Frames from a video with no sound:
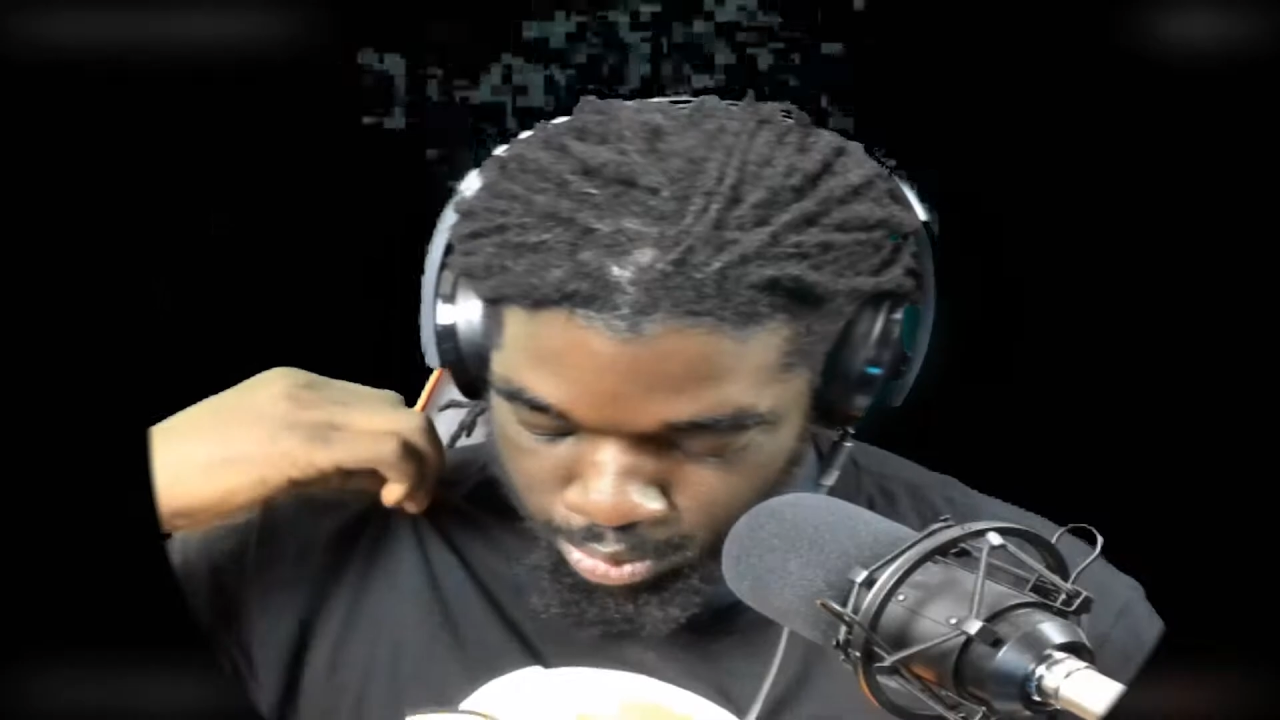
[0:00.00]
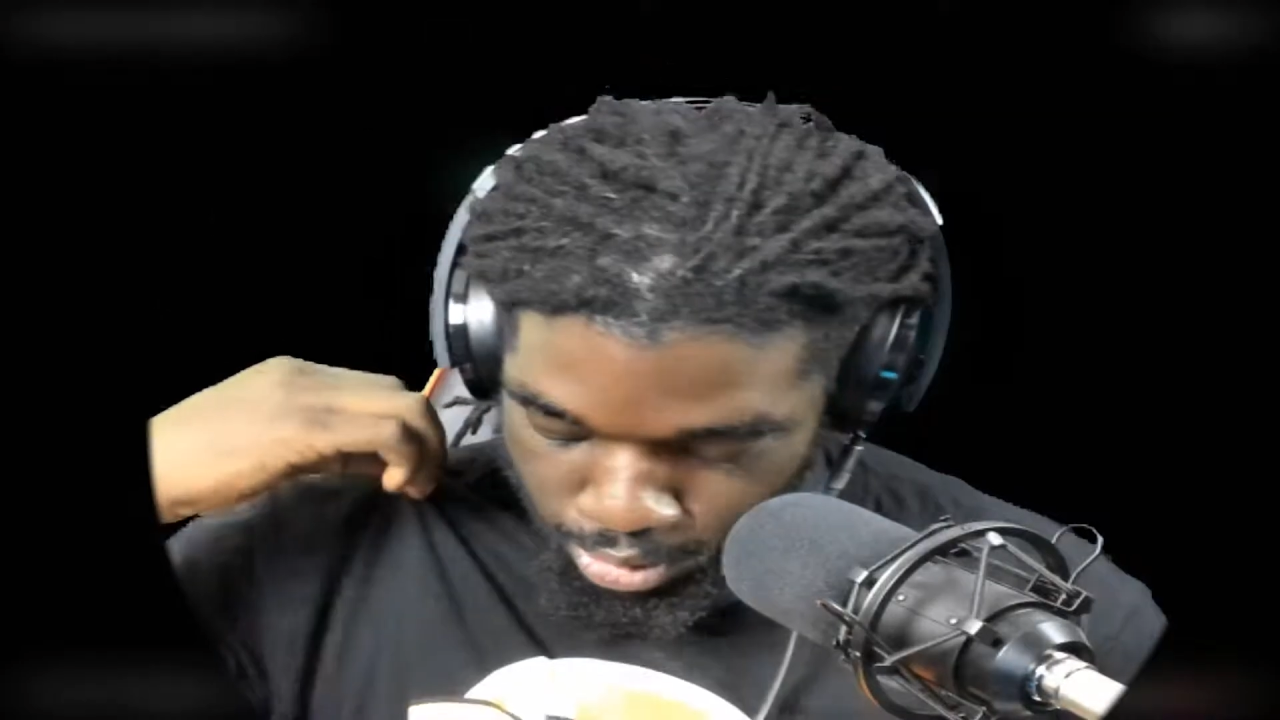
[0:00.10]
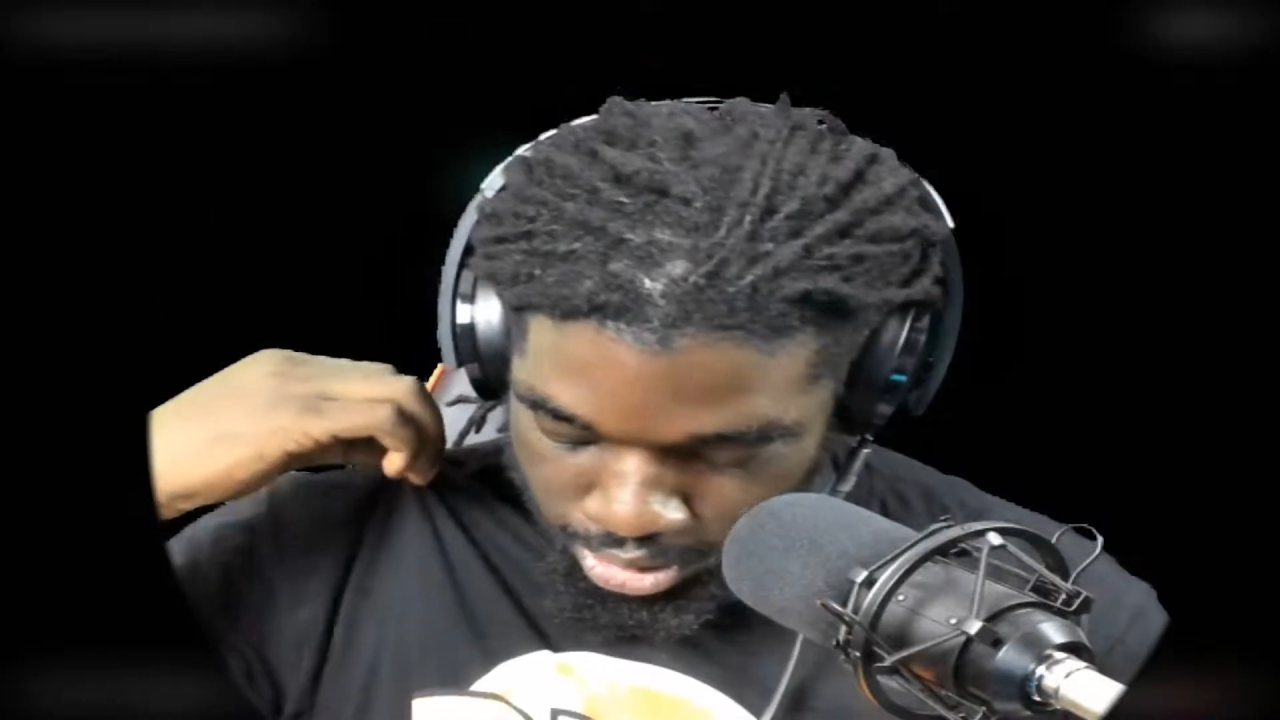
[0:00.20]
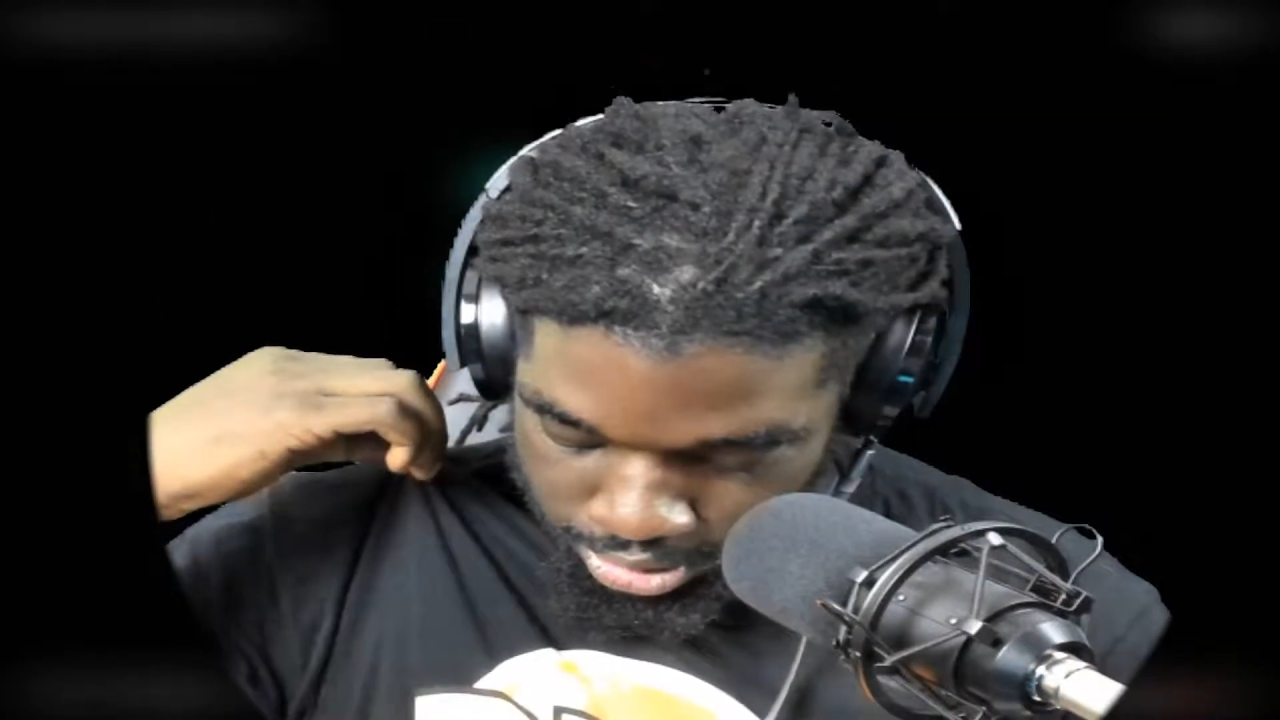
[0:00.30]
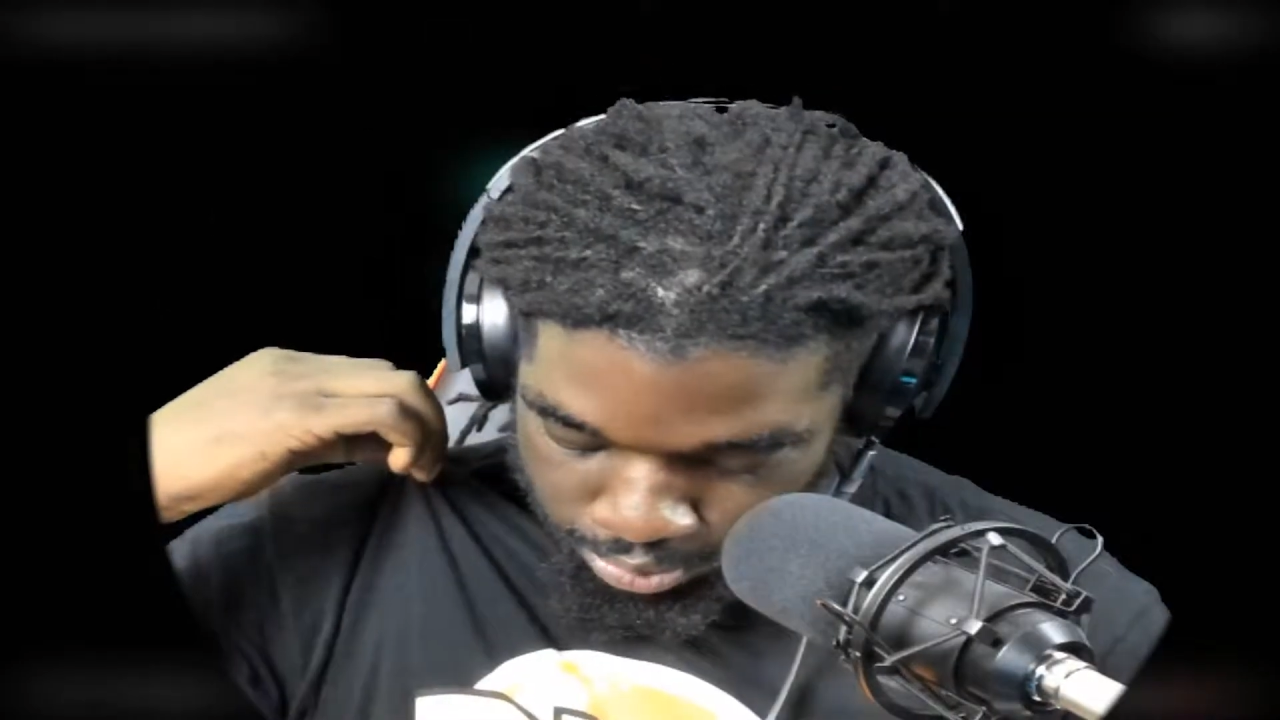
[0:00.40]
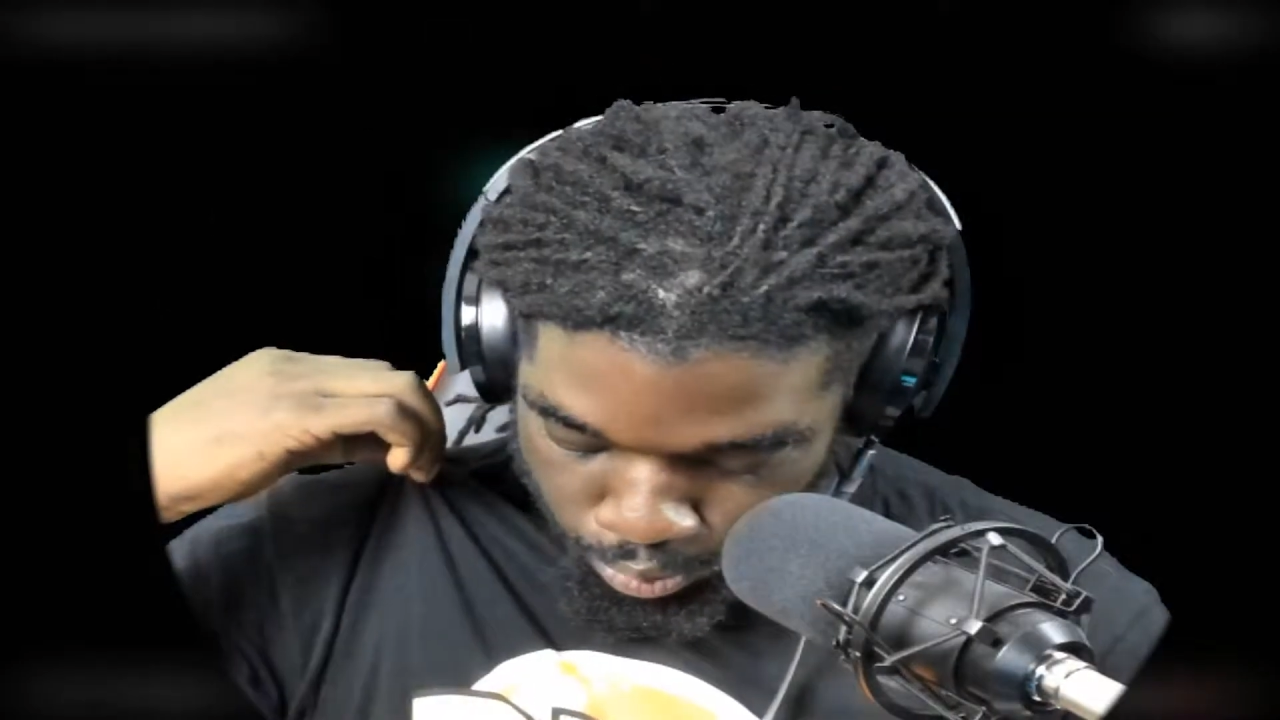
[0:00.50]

World